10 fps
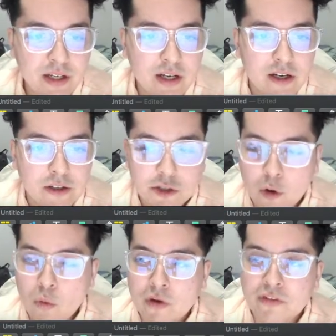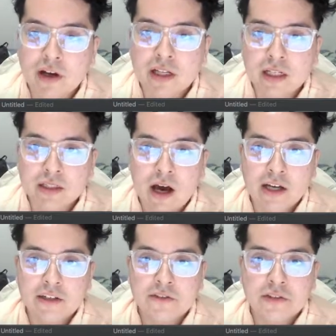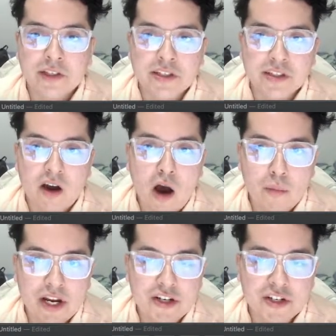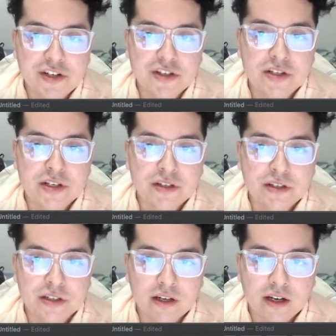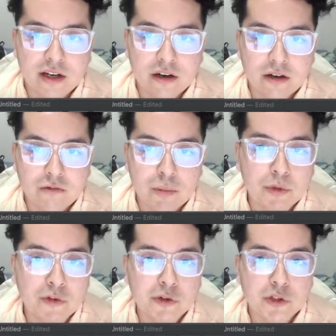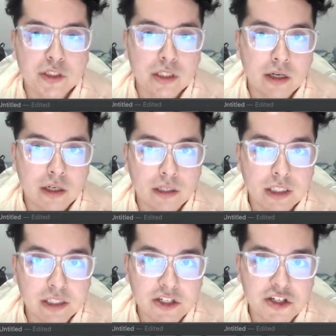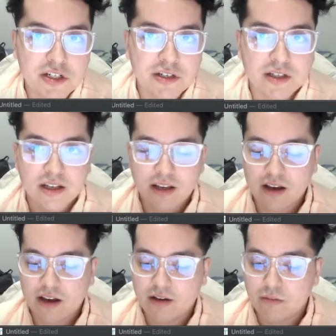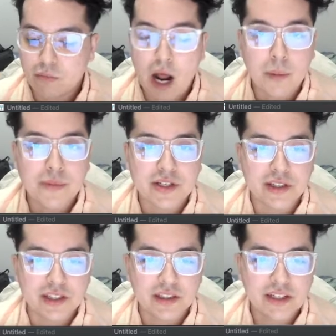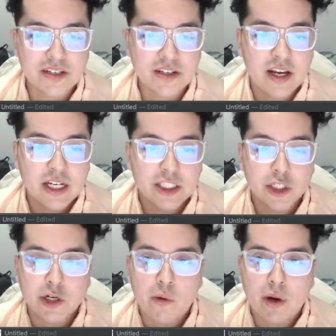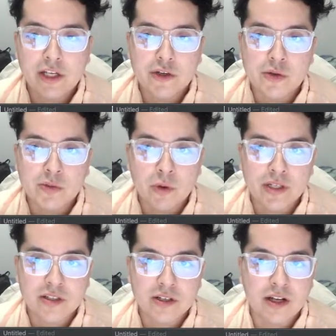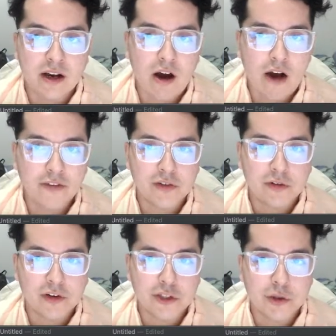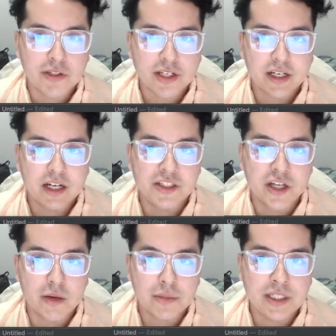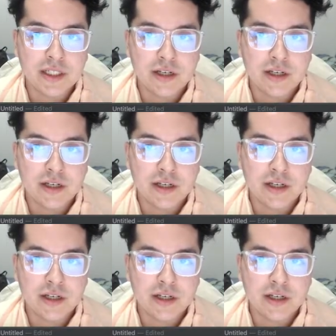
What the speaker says: So with a lot of these combinations and removals or deletion problems in linked lists, you're going to want to use what's often referred to as like a dummy